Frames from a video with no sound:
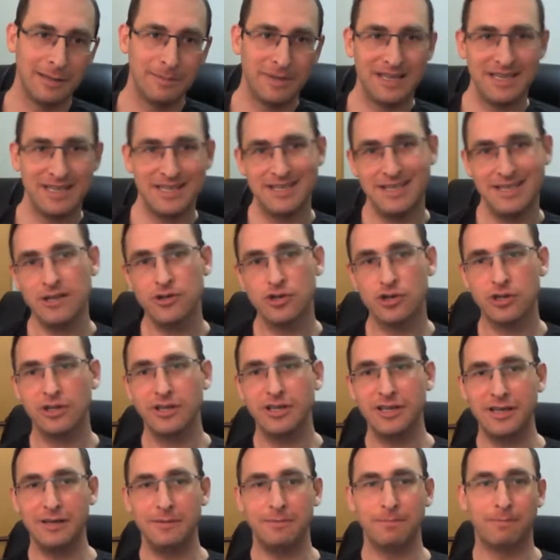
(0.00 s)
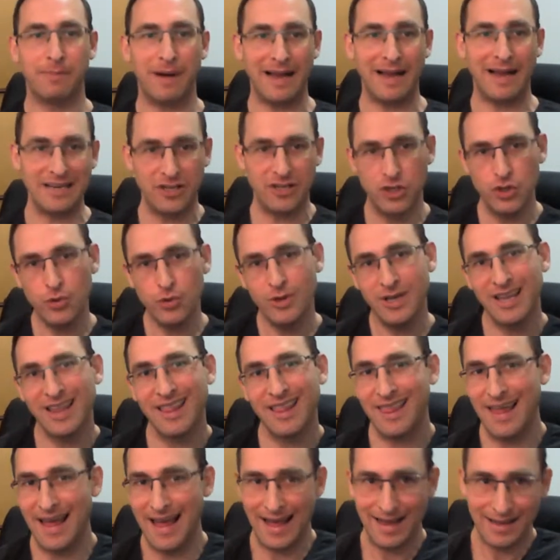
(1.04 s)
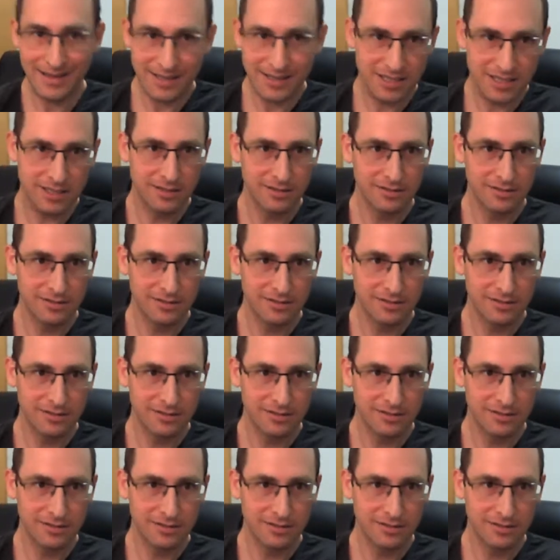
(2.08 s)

But essentially, by doing that,